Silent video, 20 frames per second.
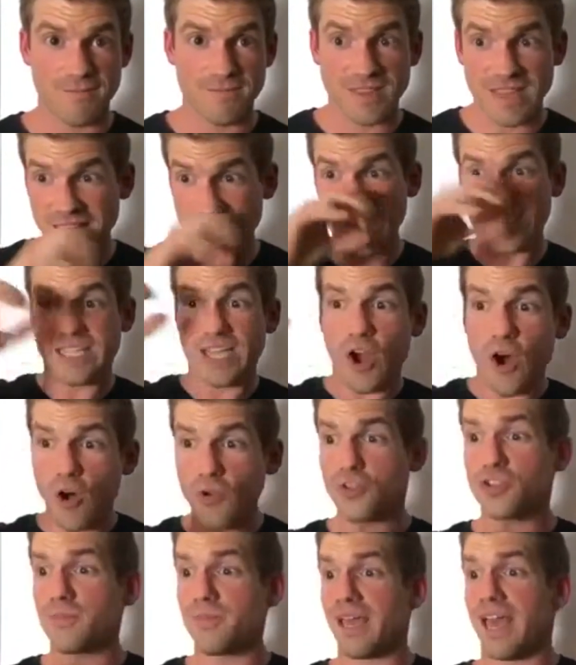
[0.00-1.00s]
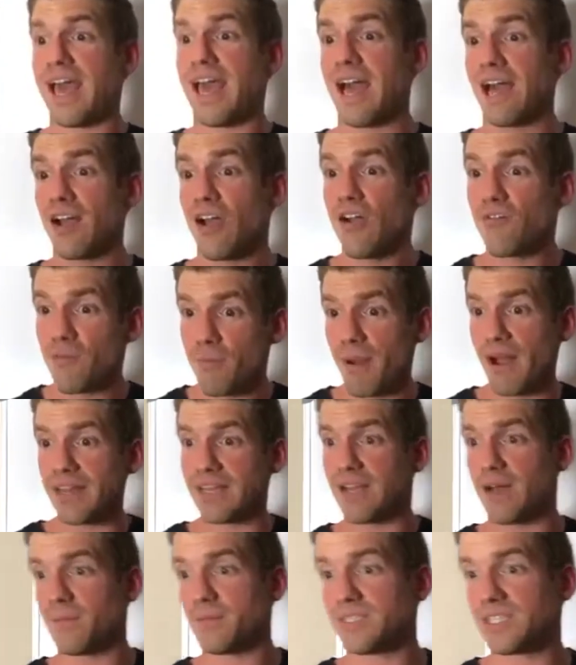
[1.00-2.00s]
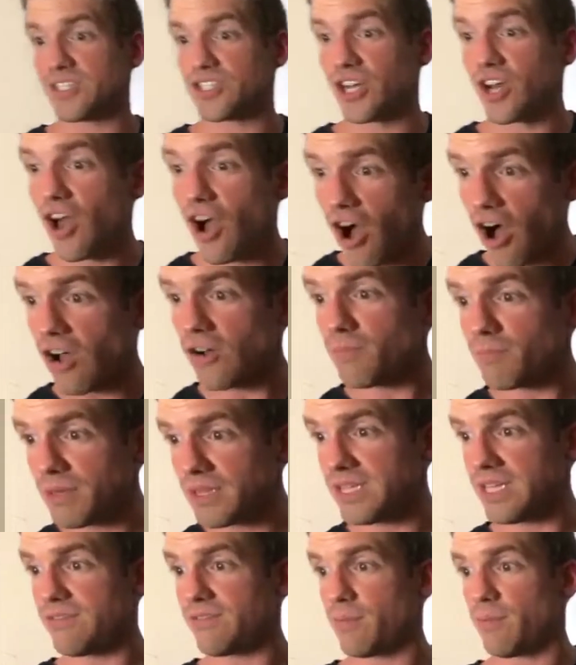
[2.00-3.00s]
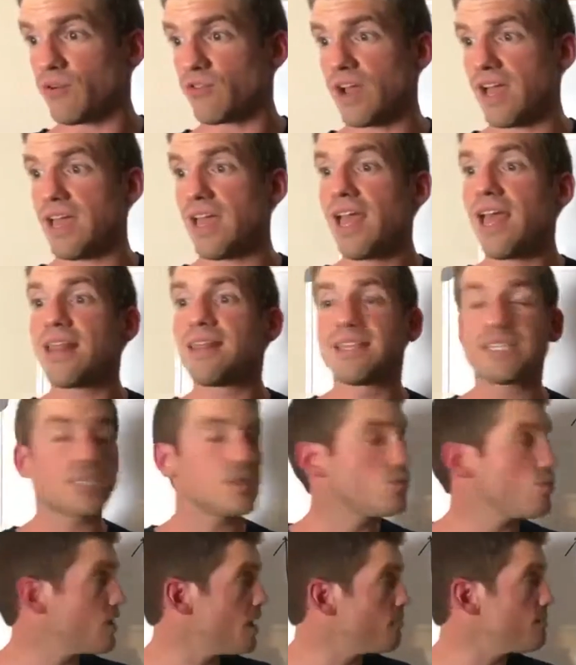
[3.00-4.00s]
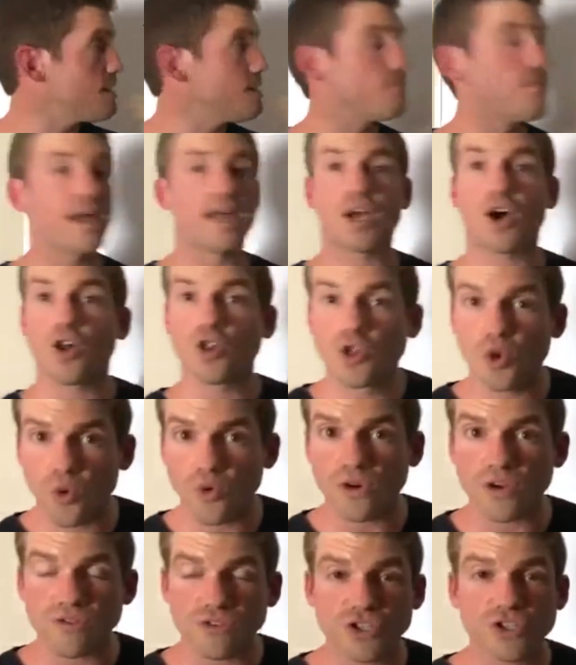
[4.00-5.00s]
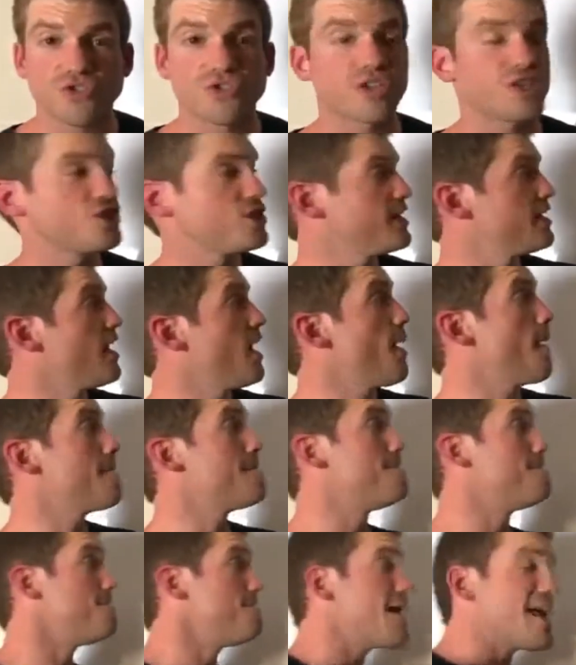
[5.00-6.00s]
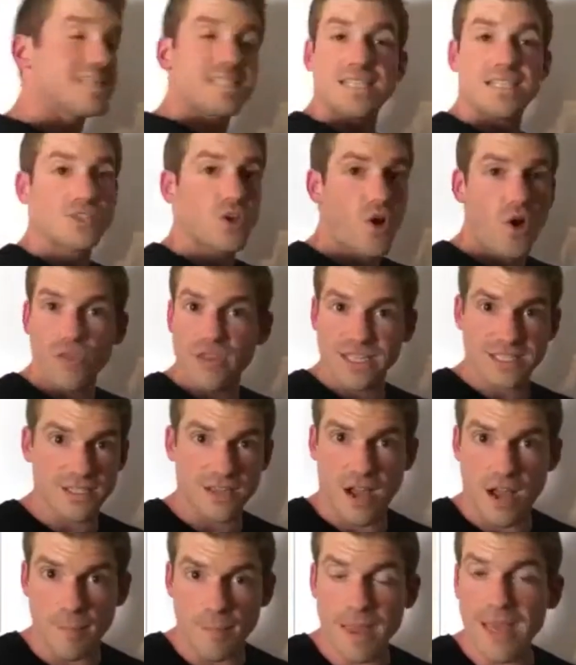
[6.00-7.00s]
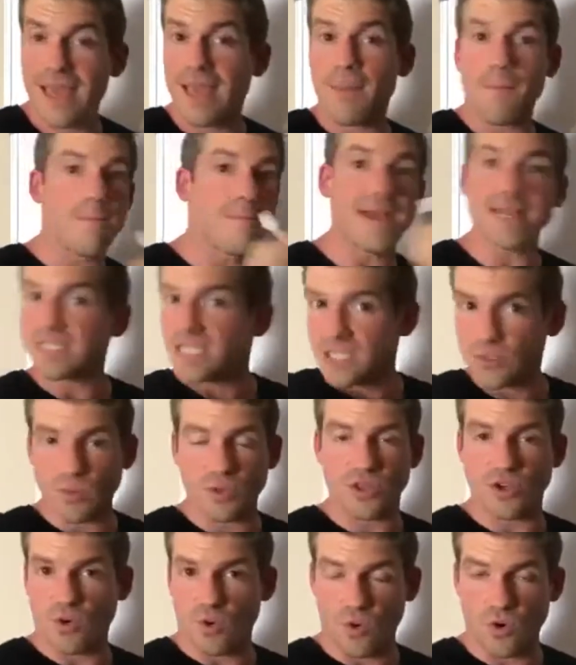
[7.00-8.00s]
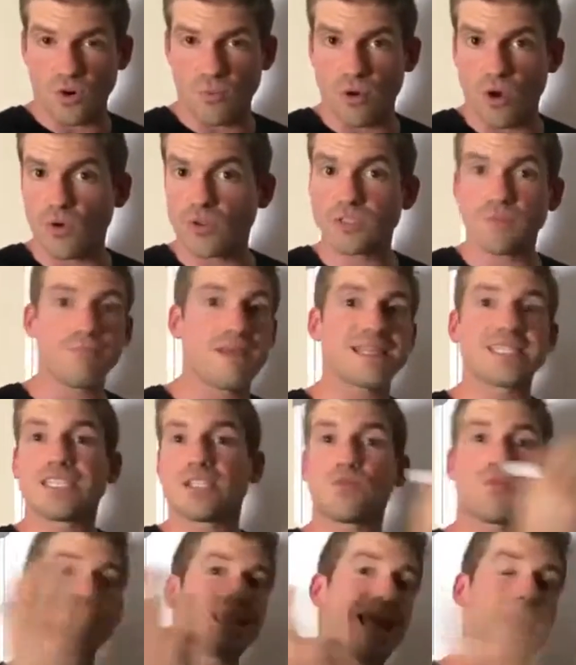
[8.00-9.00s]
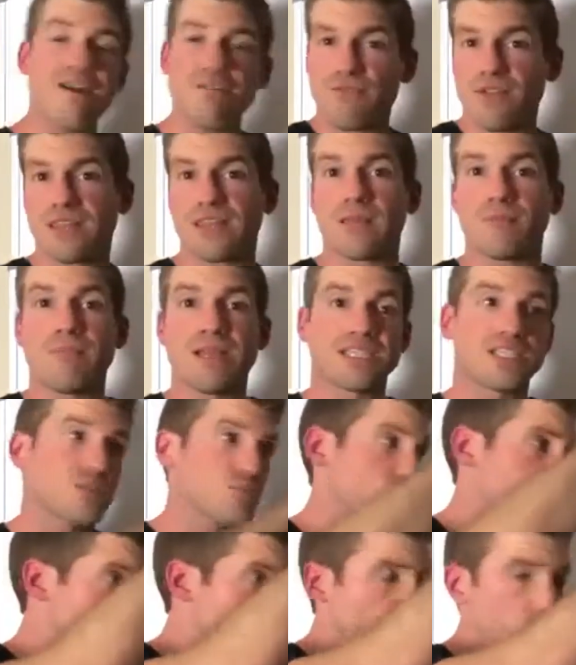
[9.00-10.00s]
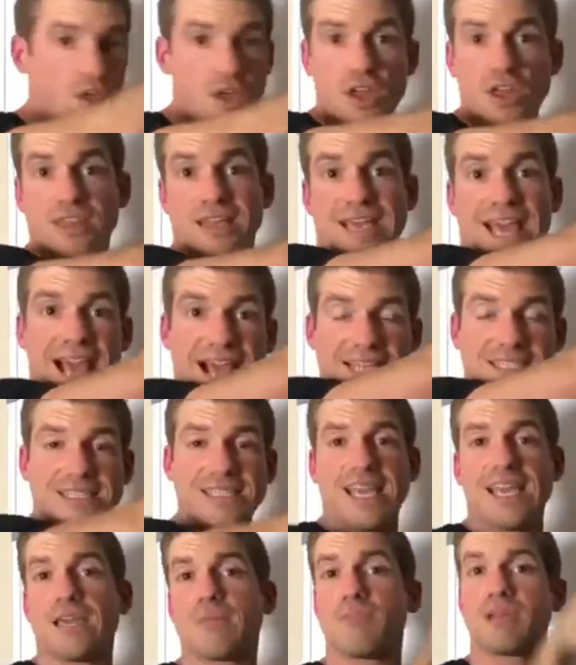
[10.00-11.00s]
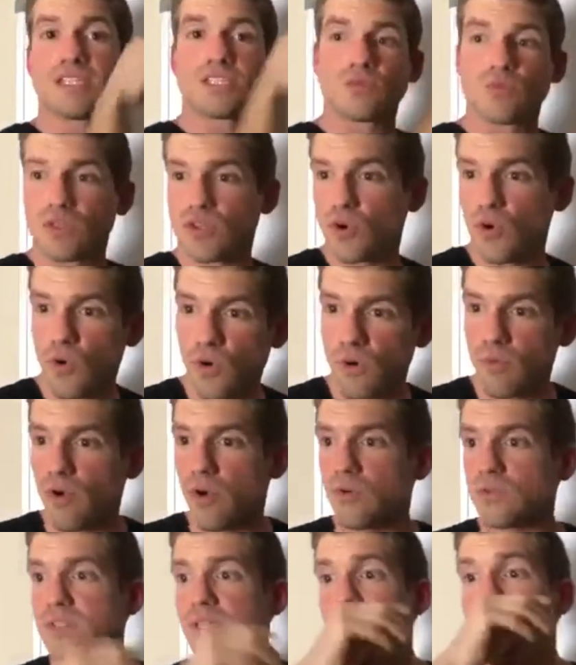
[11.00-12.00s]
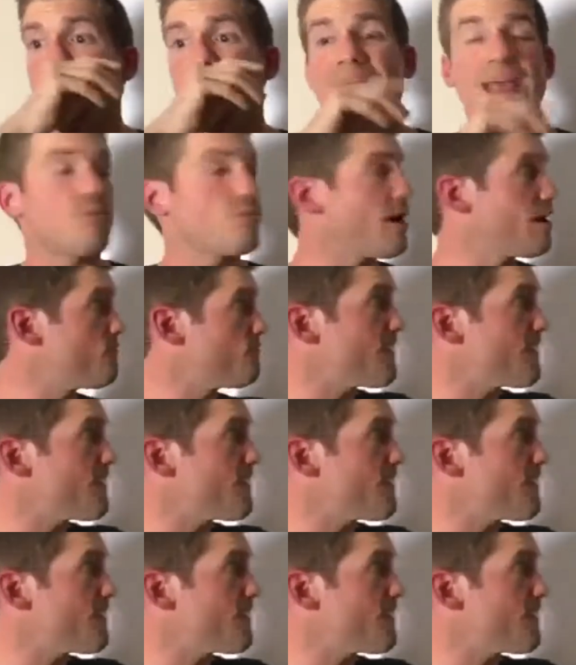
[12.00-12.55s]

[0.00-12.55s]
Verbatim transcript: It is the ultimate hack for body composition. Unbelievable, right? This is what I mean by caloric restriction messes all this up. It messes with your hormones, messes with everything, messes with the, the gas tank, messes with your hormones, and why